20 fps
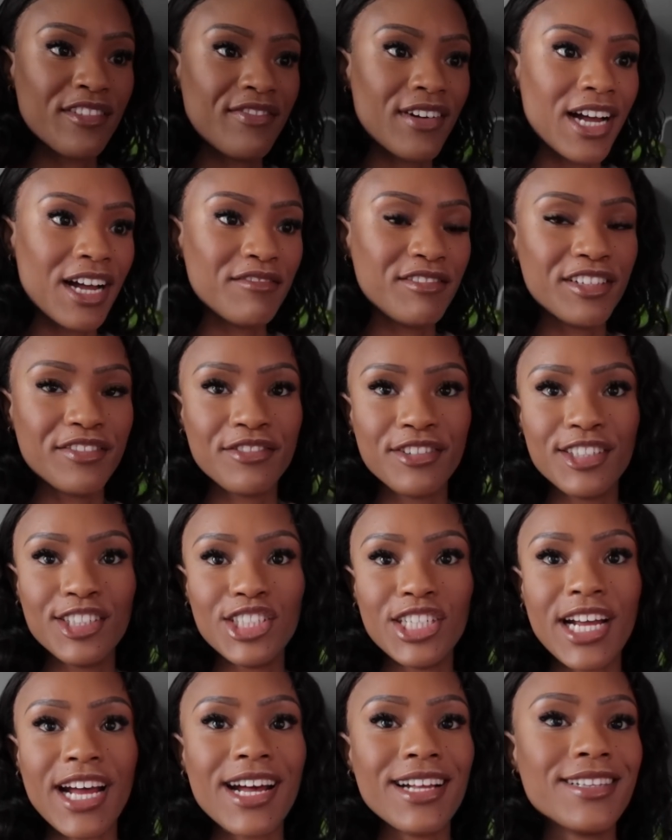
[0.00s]
or five
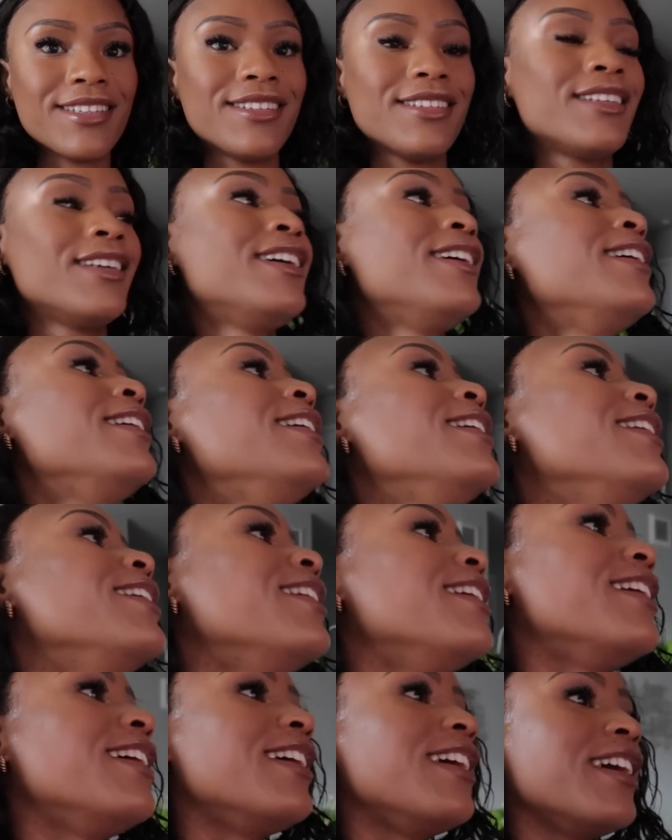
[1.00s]
different chats.
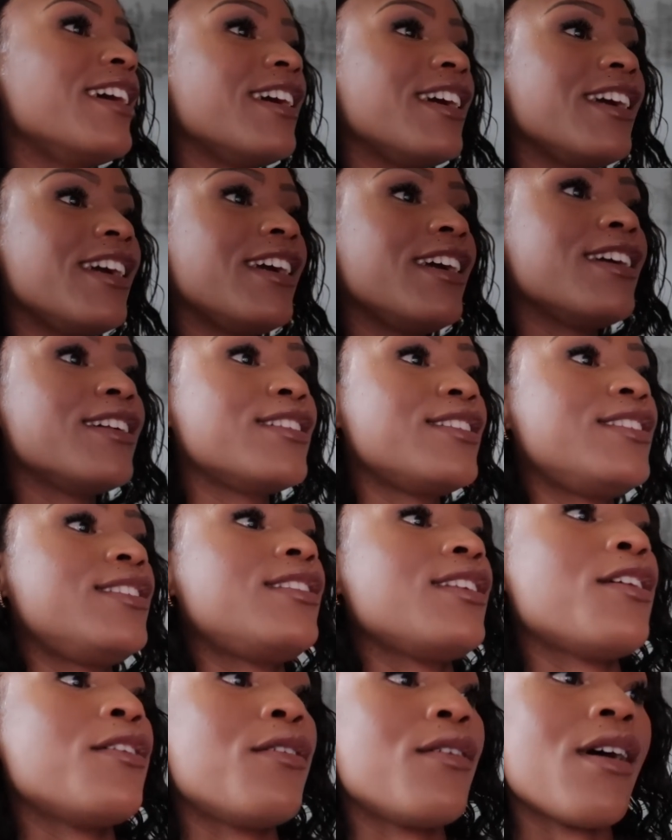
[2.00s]
And
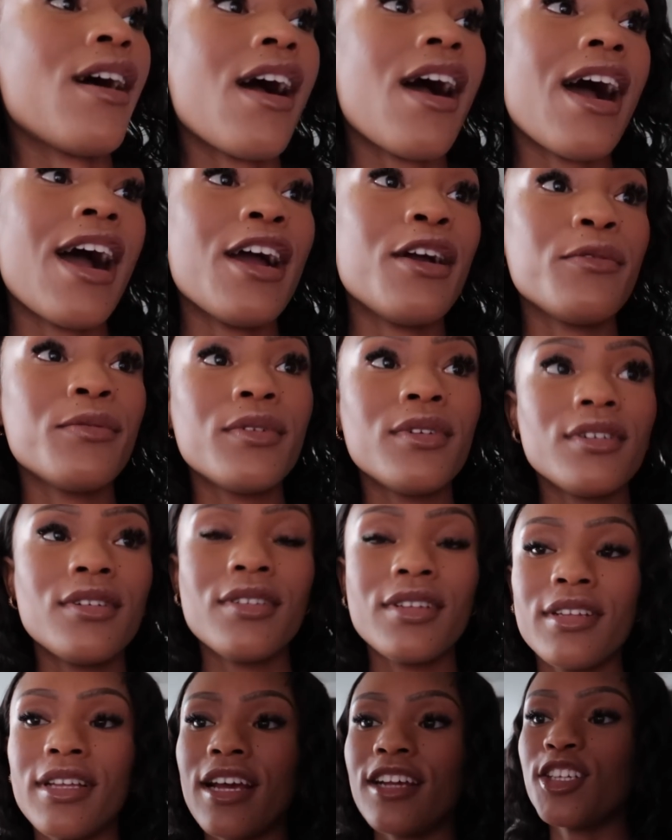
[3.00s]
so I
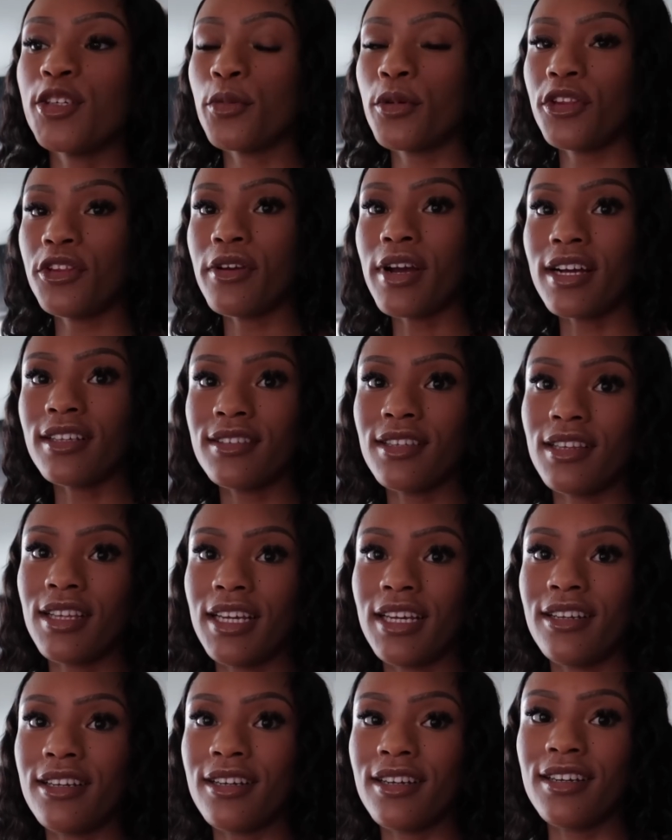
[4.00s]
will catch up with you guys
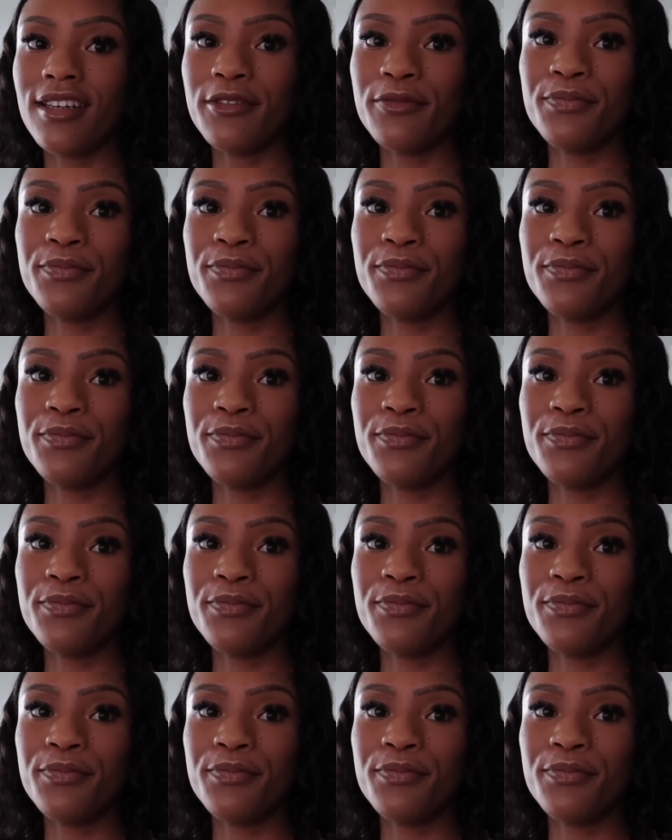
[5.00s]
later.